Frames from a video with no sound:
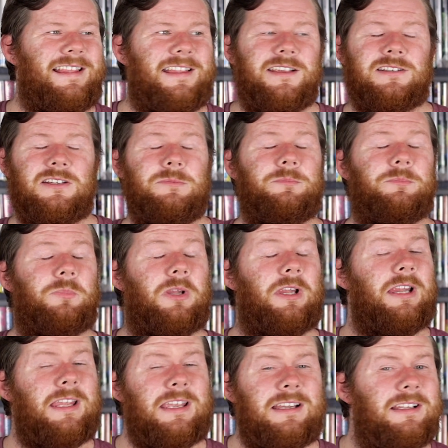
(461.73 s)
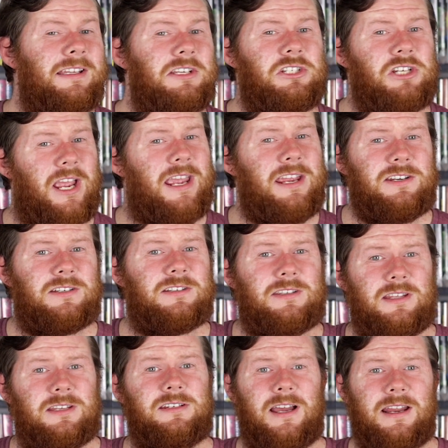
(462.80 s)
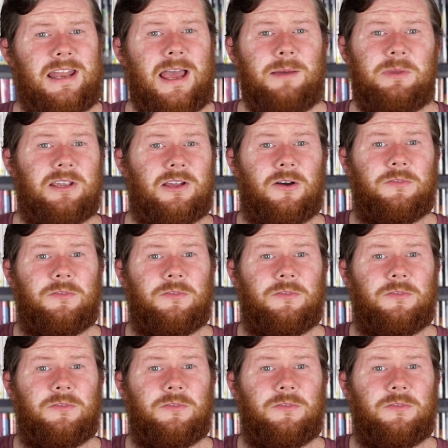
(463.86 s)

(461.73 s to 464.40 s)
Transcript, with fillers: This completely changes the dynamic